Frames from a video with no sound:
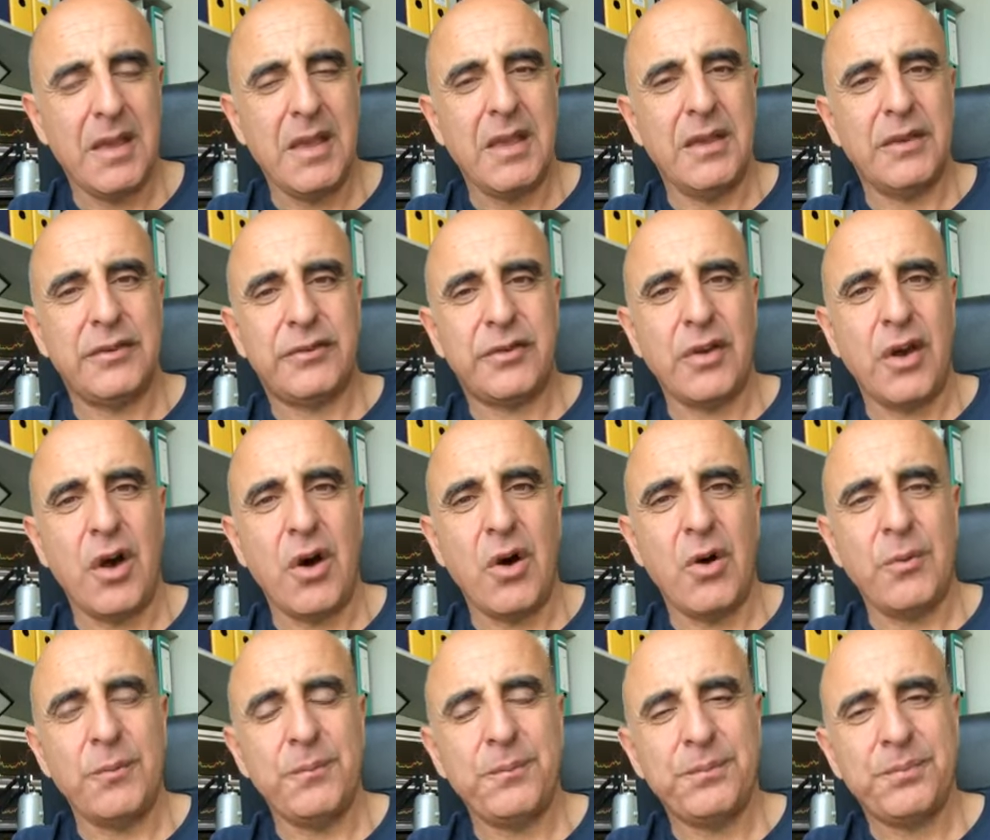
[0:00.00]

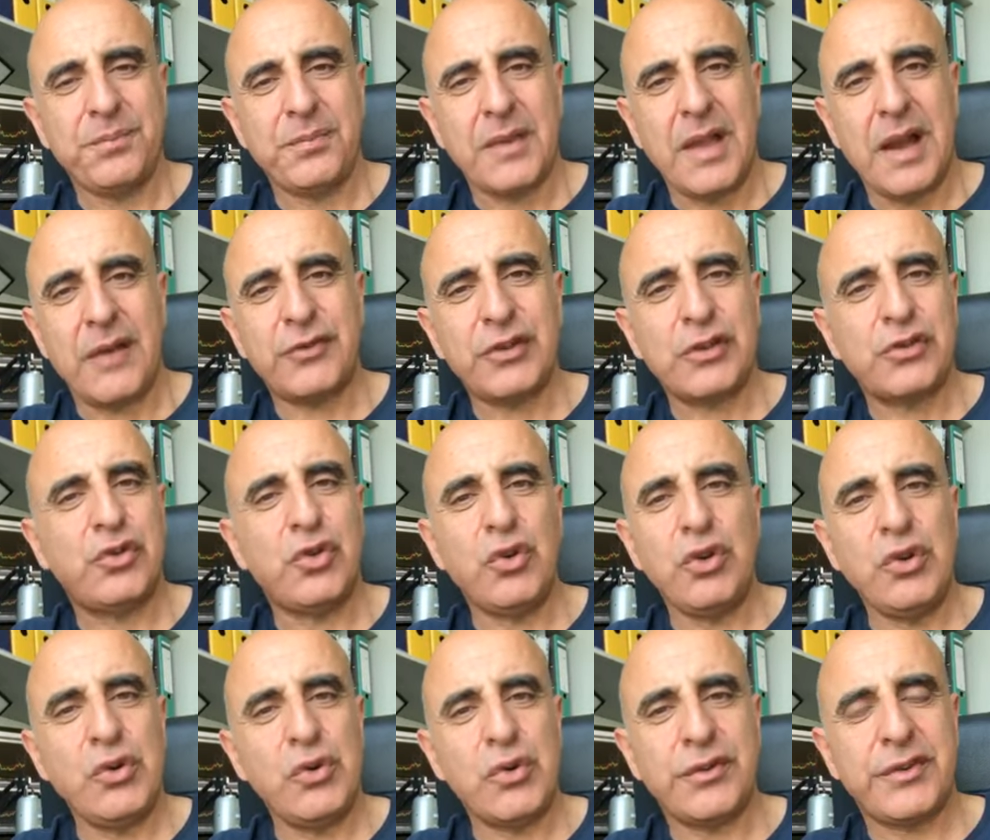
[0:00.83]
So after two
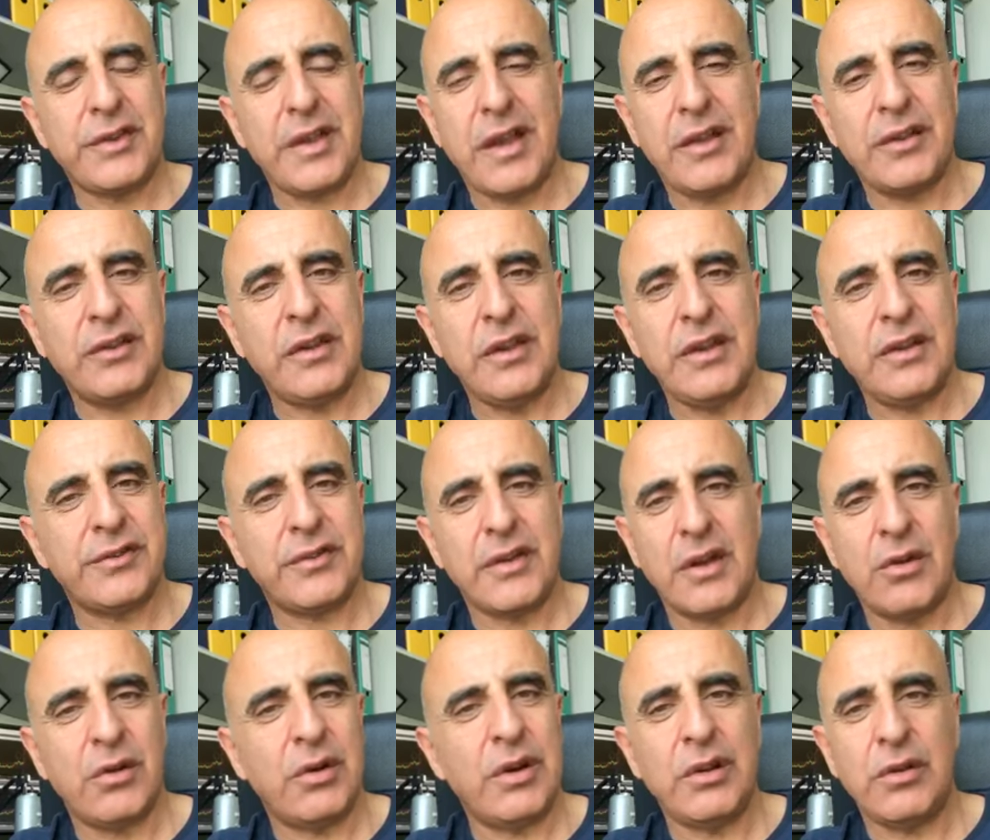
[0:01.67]
years, years, I
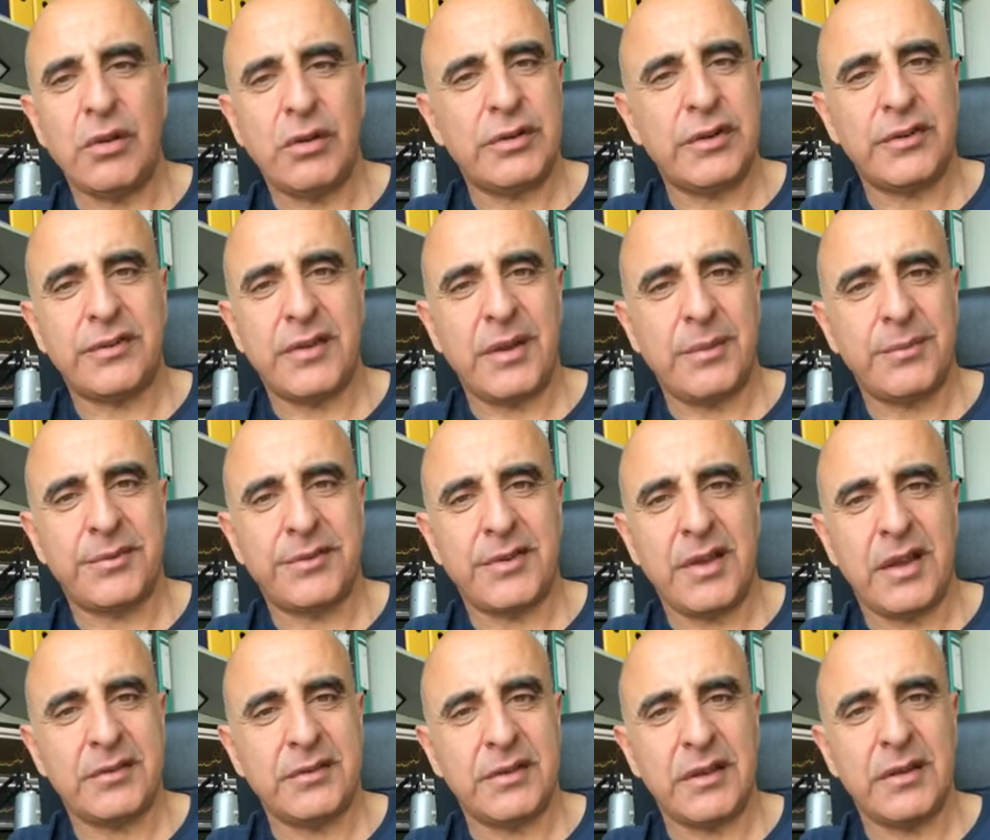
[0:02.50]
only noticed I'm
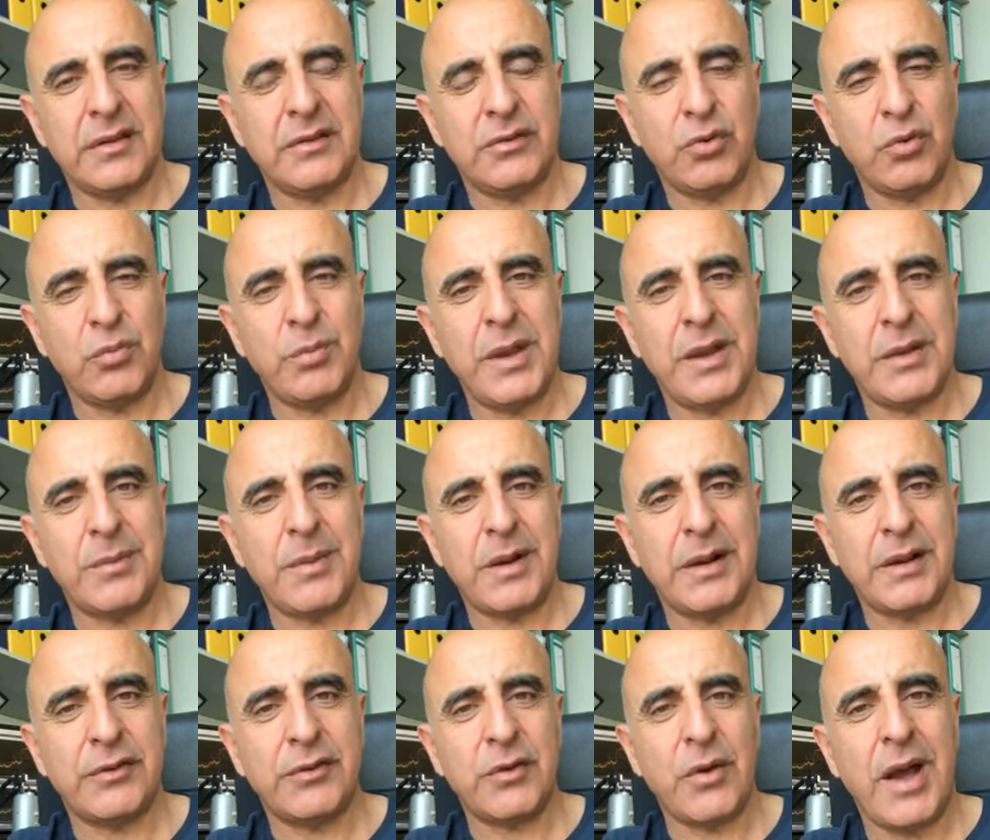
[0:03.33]
starting to make
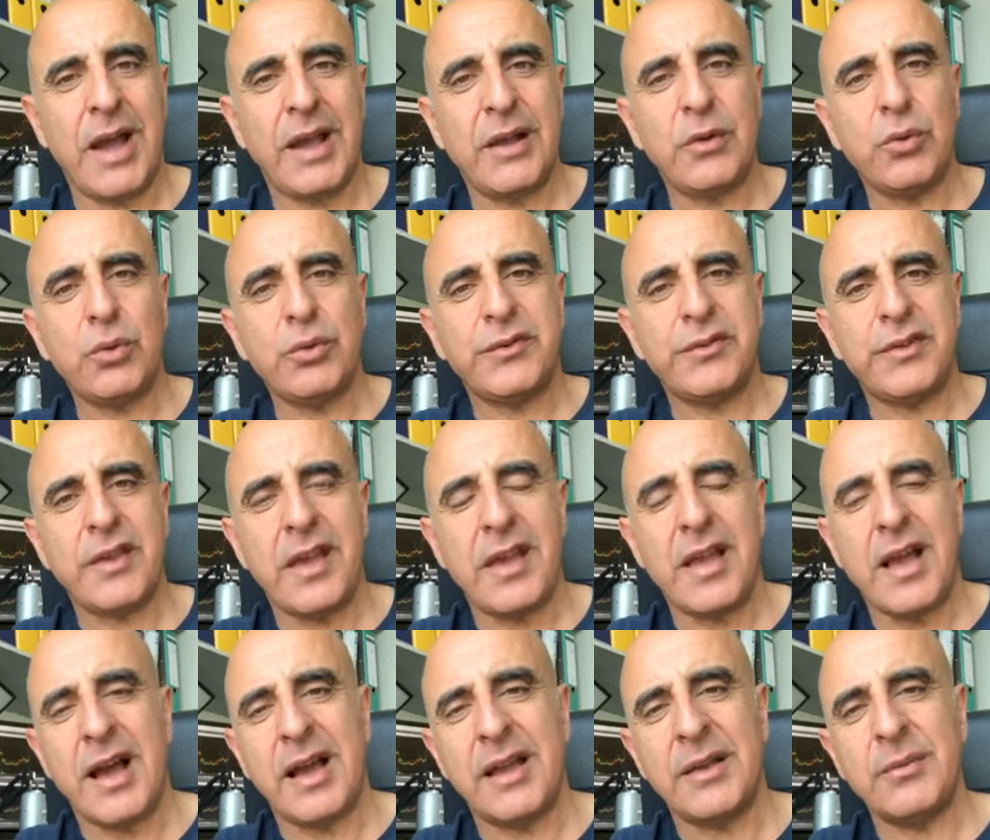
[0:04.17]
money. So I could say
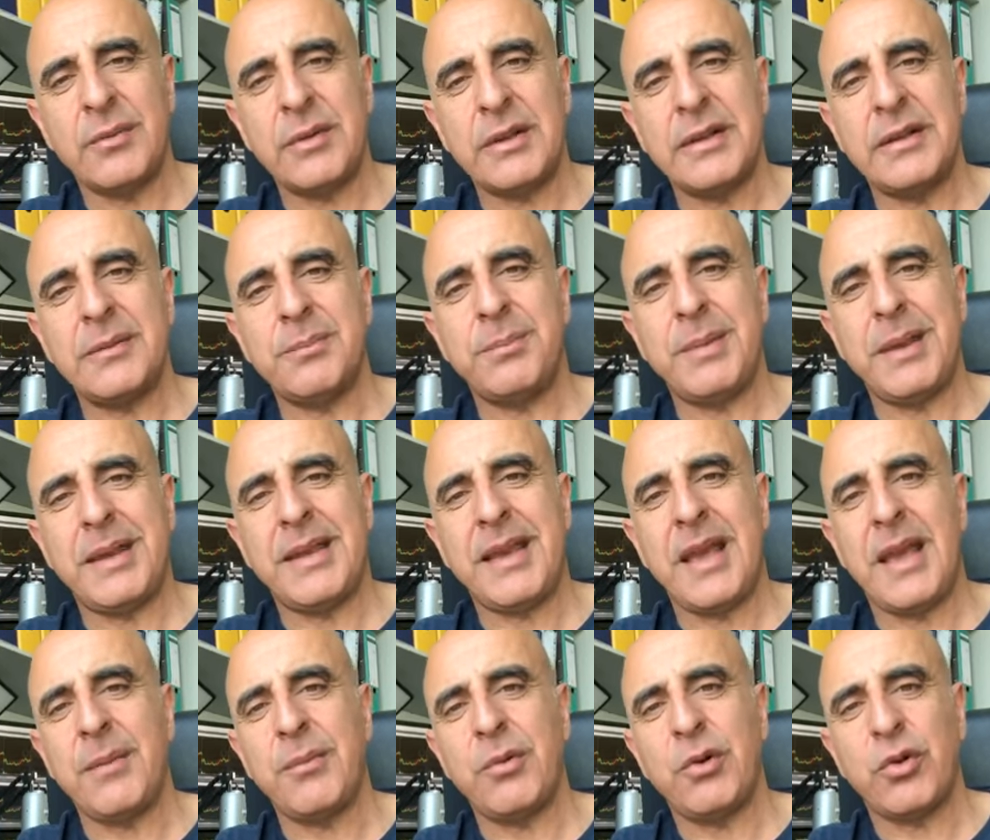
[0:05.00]
I
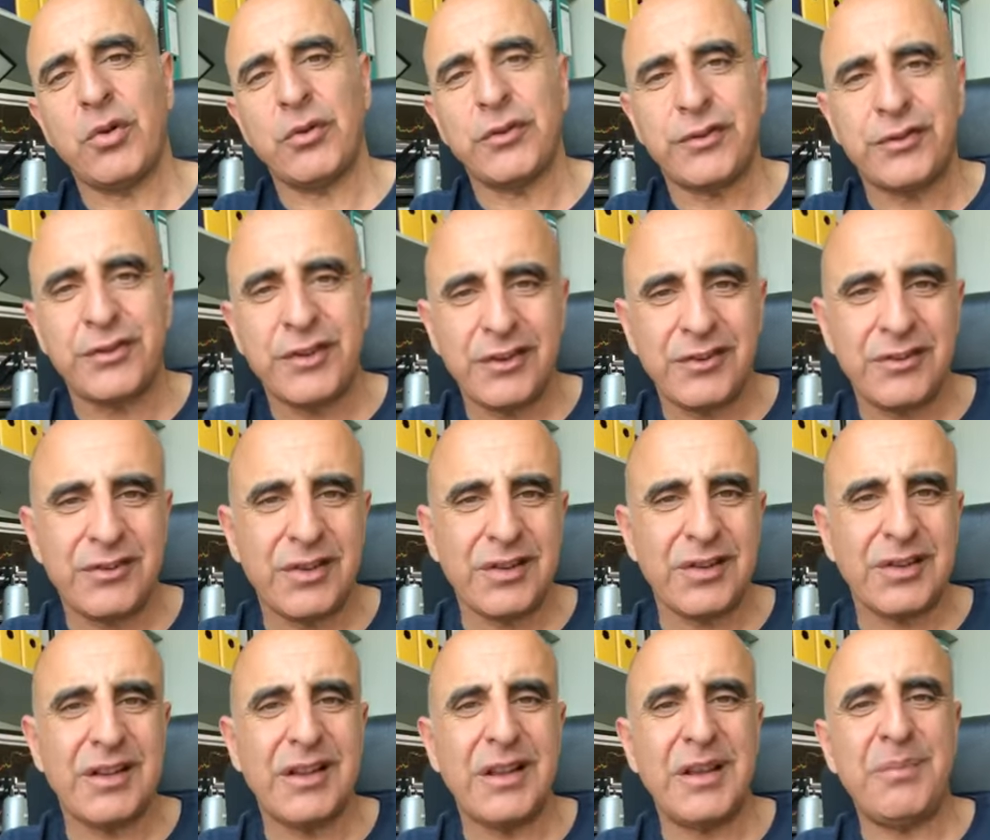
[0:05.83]
became
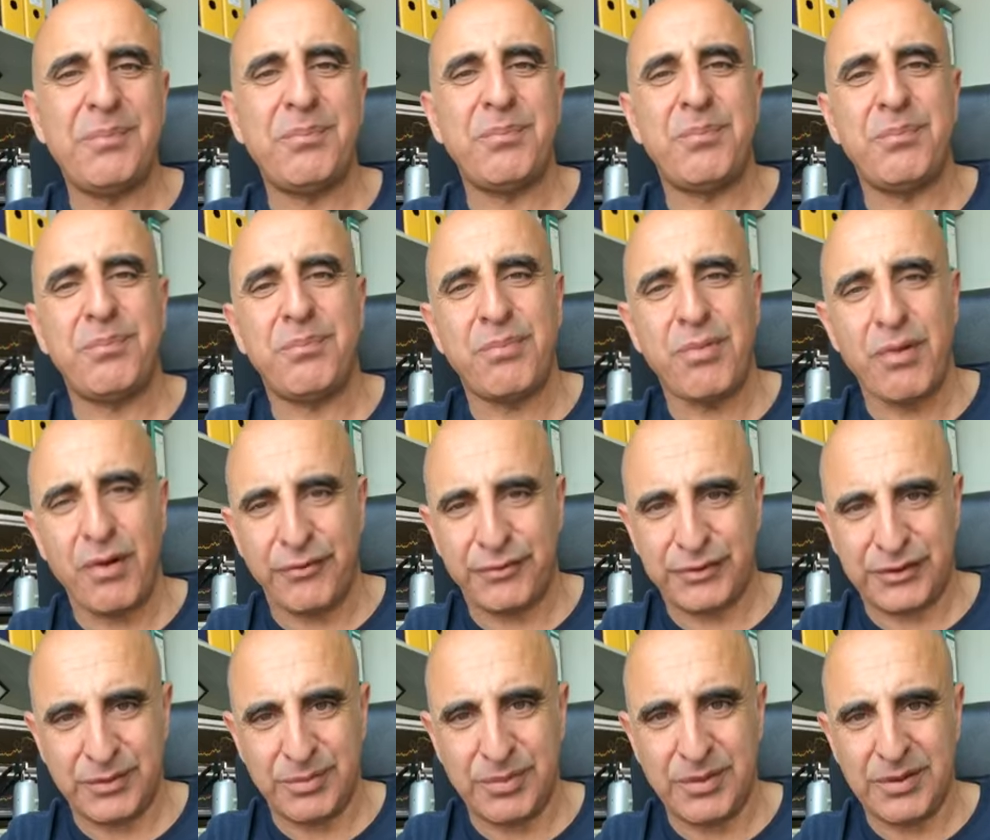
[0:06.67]
consistently
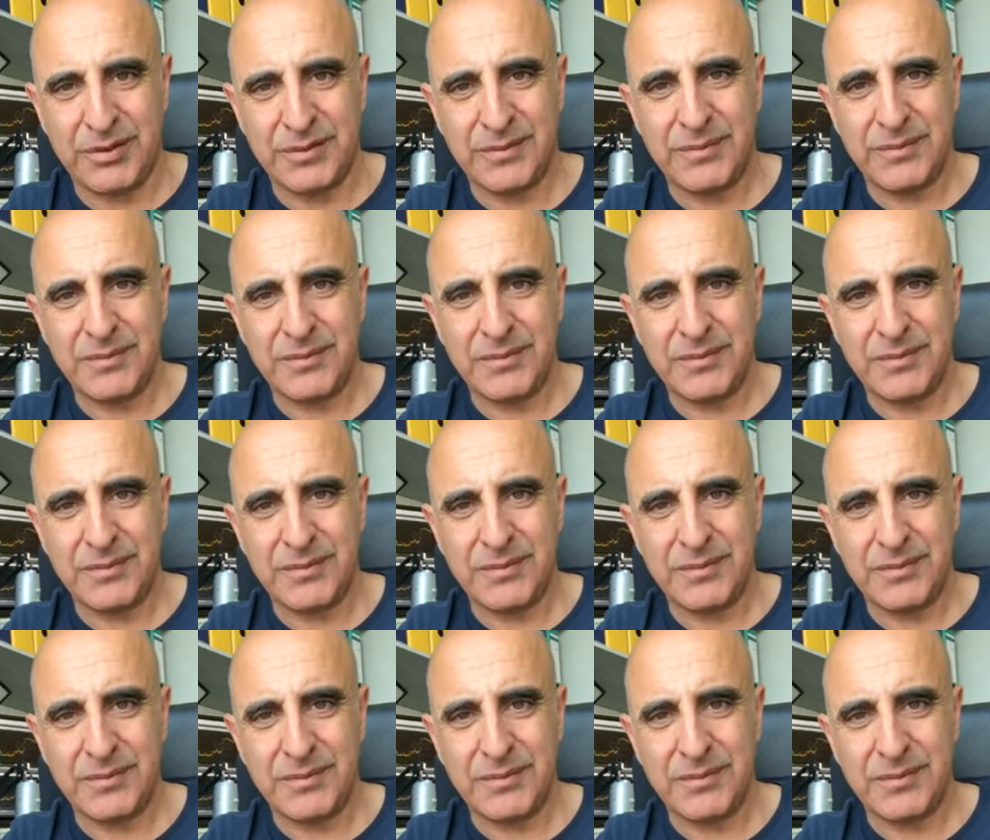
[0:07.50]
profitable.